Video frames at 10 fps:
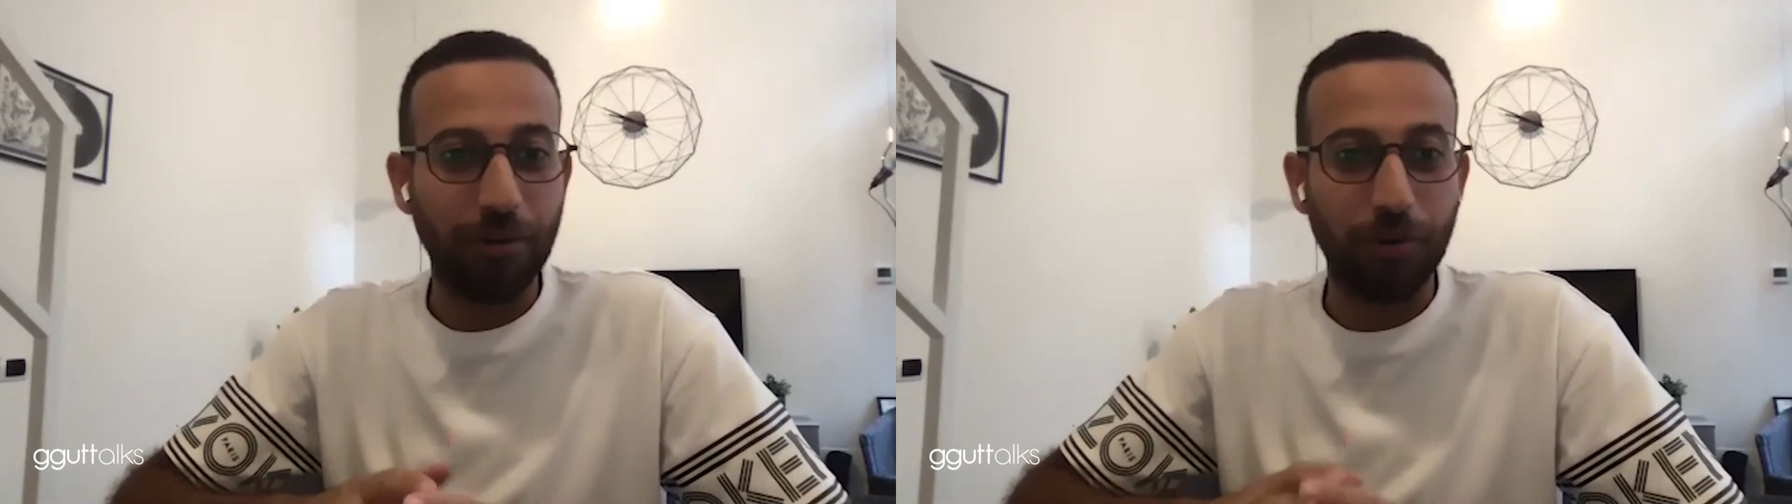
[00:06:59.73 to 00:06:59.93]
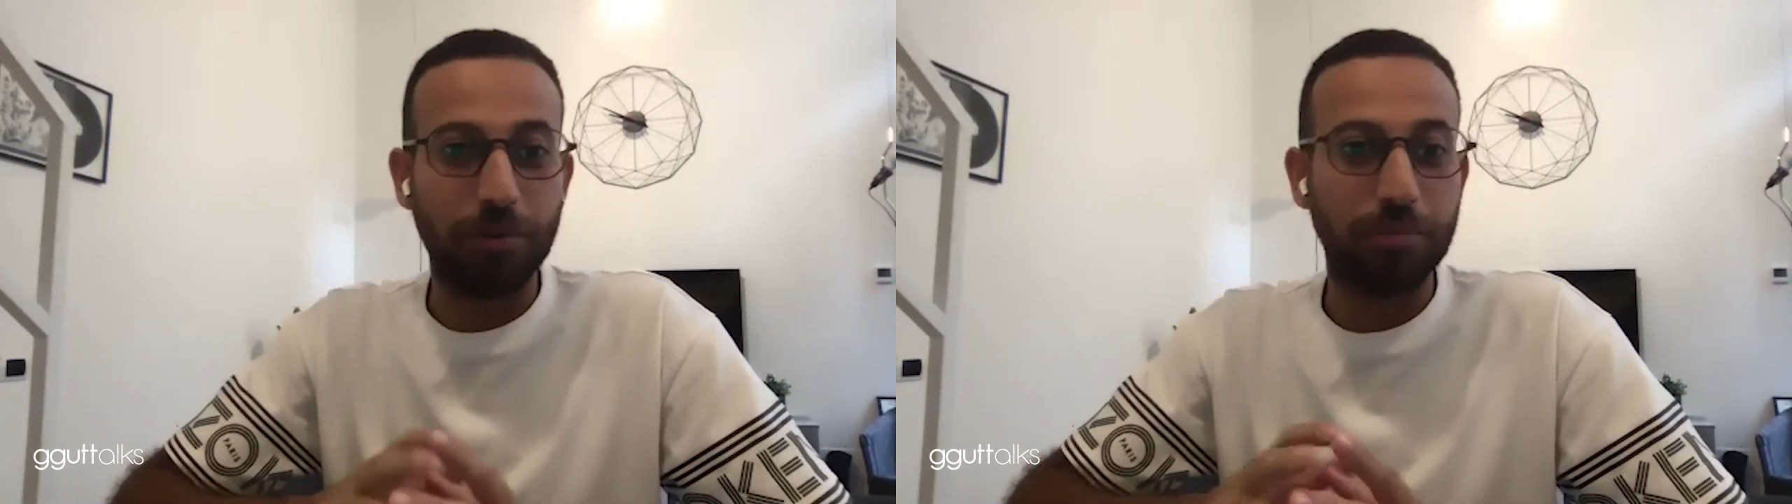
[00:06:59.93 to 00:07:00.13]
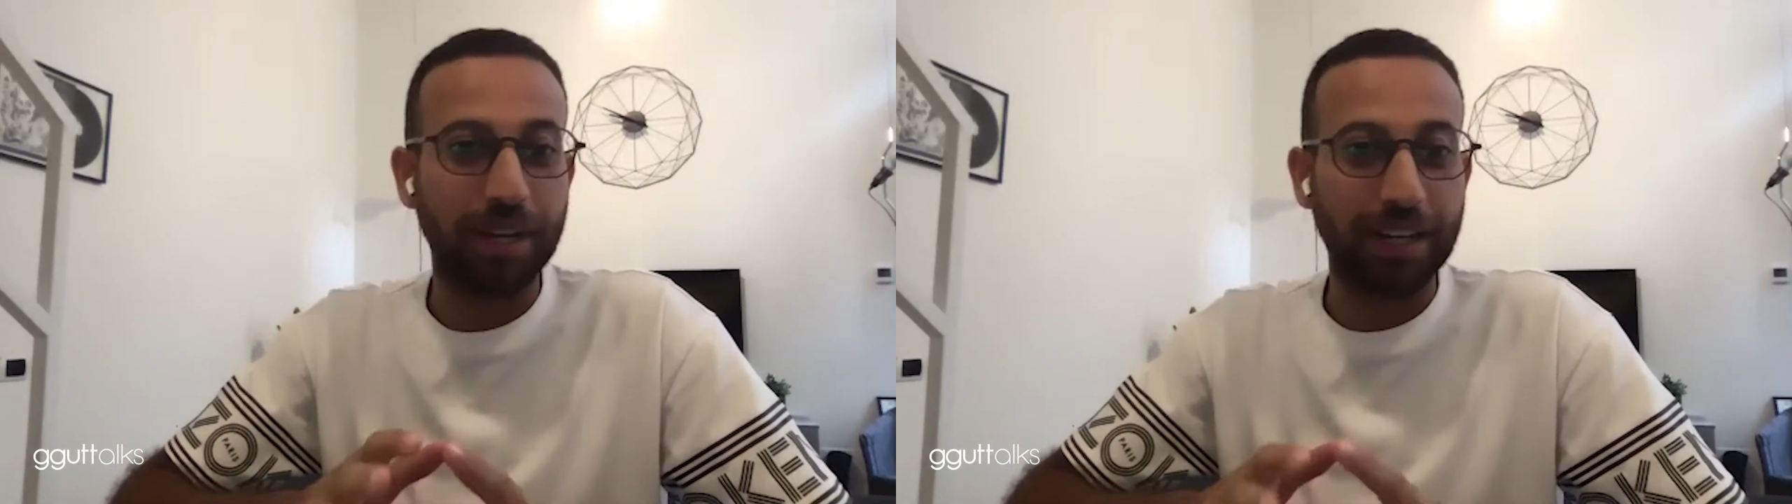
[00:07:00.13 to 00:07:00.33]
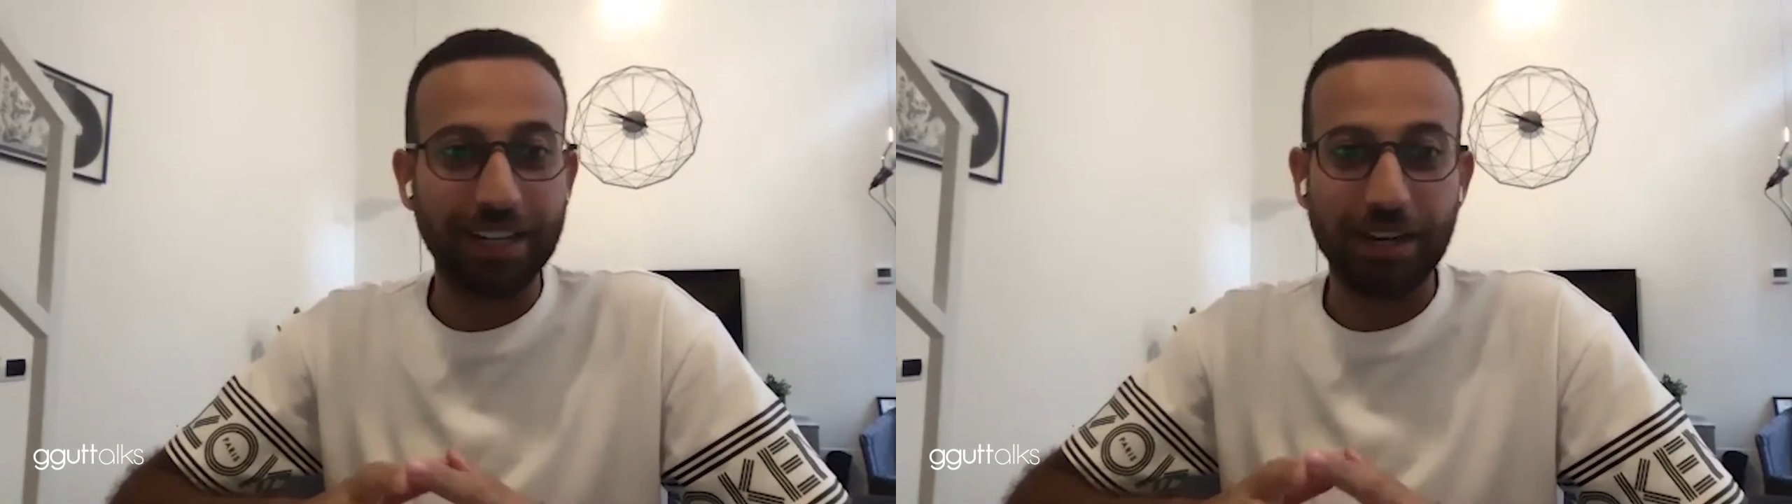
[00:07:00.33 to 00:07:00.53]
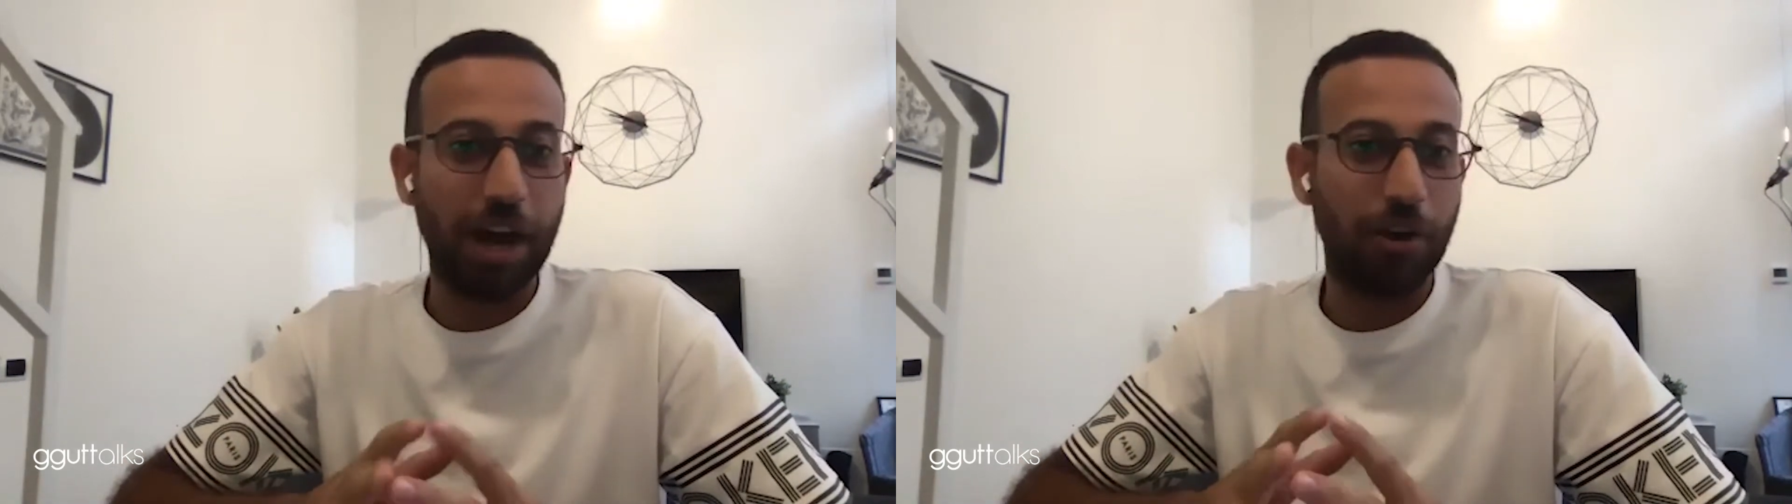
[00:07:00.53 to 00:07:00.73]
or pink,
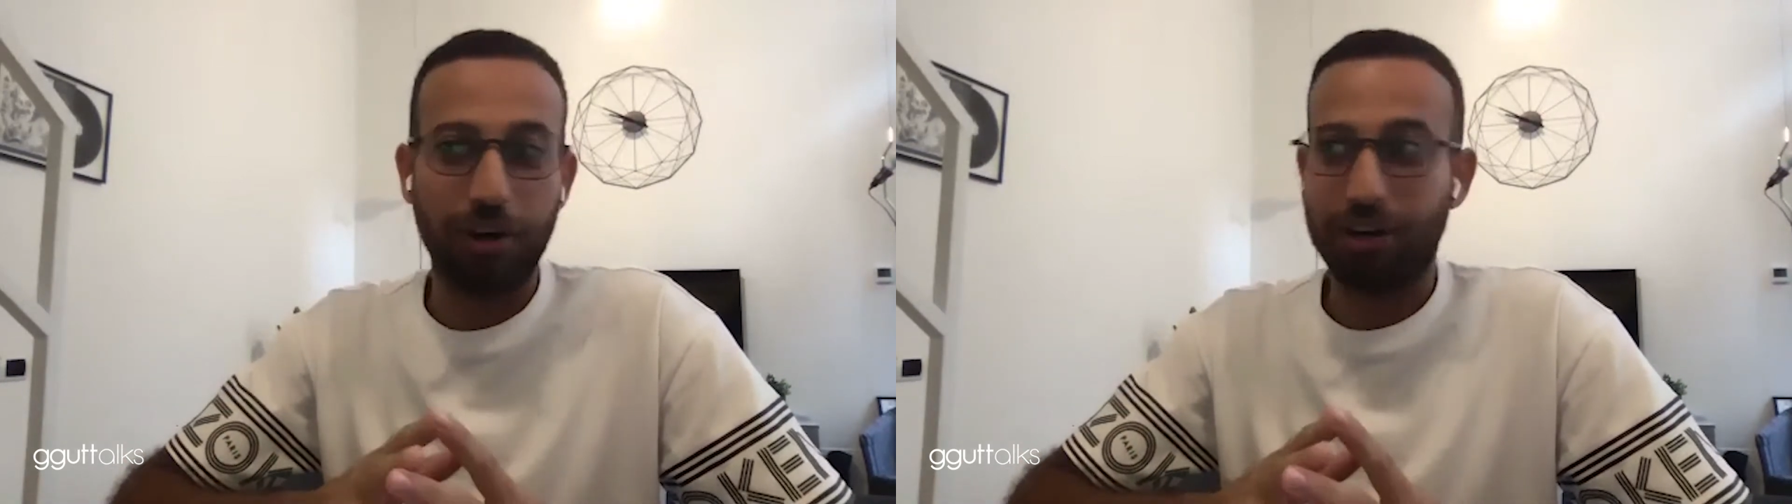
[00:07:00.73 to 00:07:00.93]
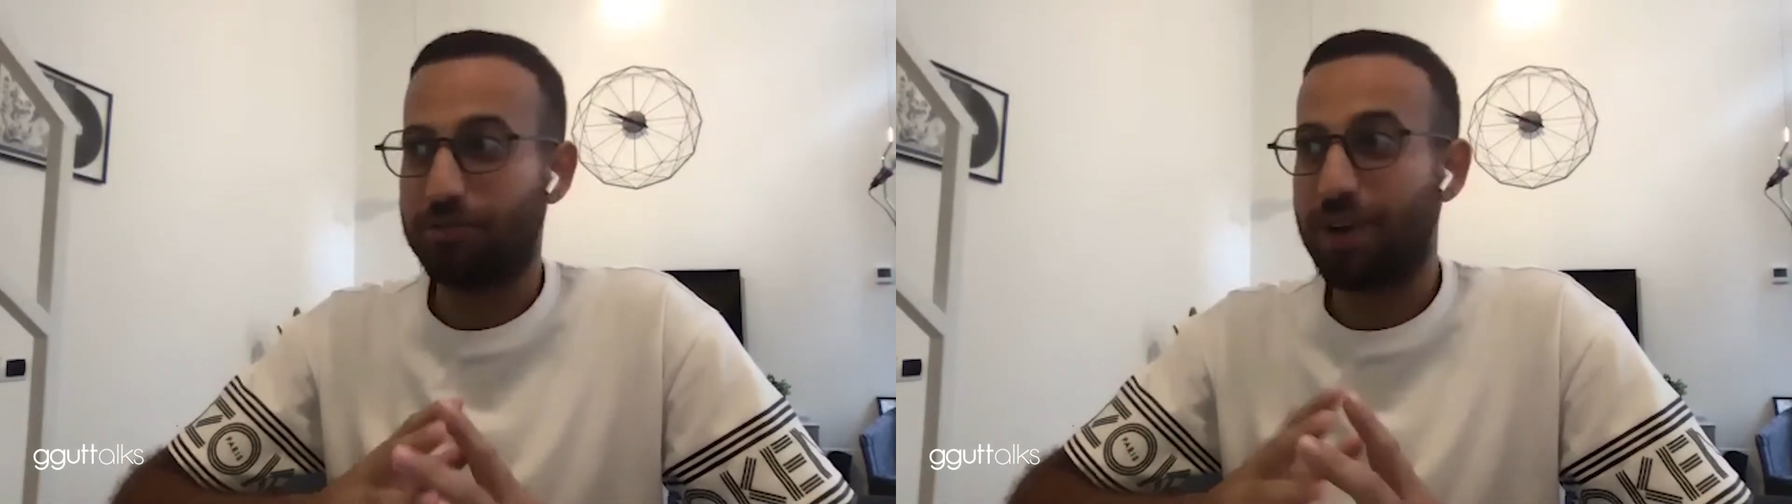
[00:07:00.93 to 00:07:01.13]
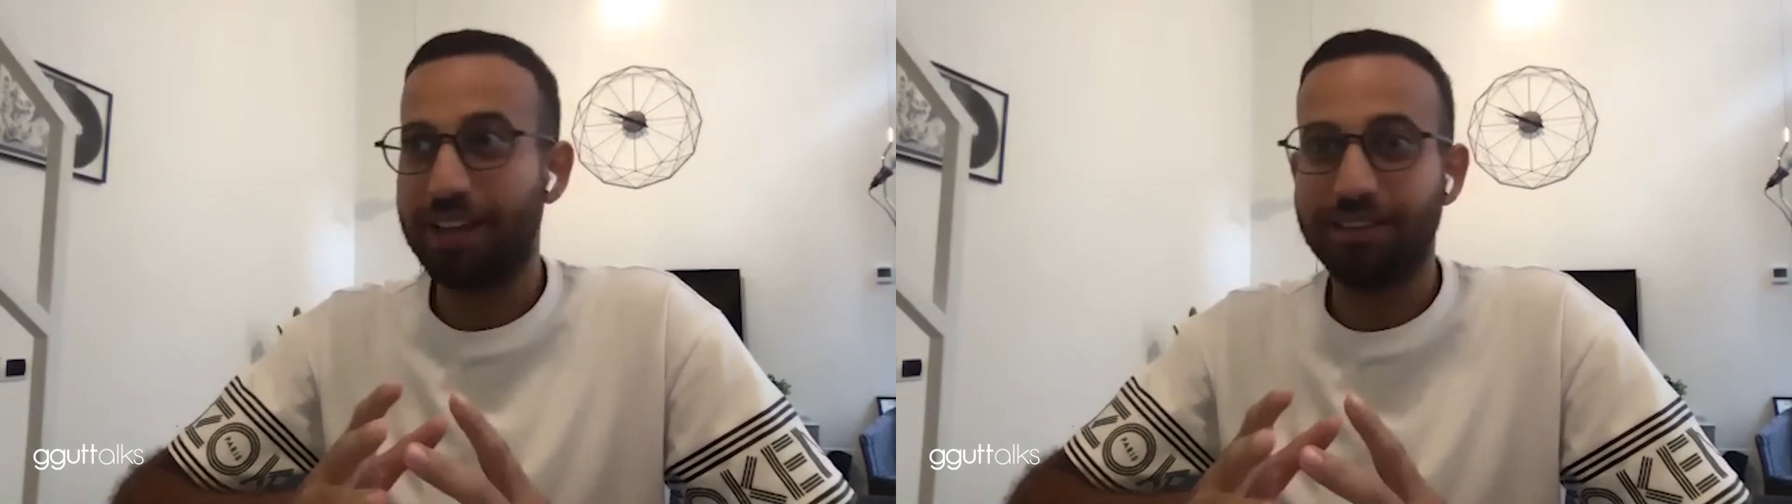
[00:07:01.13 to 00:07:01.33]
or red,